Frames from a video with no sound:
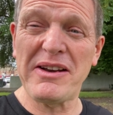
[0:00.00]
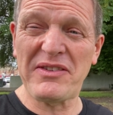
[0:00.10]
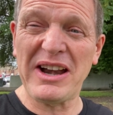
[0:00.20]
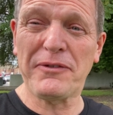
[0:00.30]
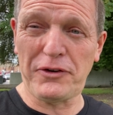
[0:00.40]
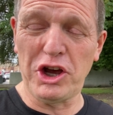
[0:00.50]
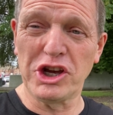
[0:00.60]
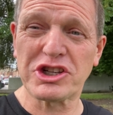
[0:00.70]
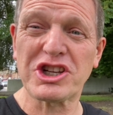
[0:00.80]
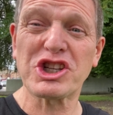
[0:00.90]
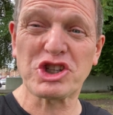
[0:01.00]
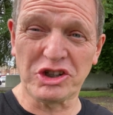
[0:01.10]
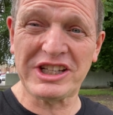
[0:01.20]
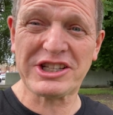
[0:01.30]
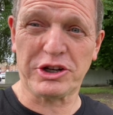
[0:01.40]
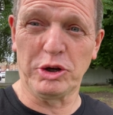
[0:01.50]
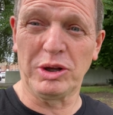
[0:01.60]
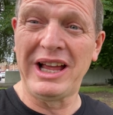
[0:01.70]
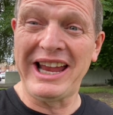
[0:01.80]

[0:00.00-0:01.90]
very first Sunday school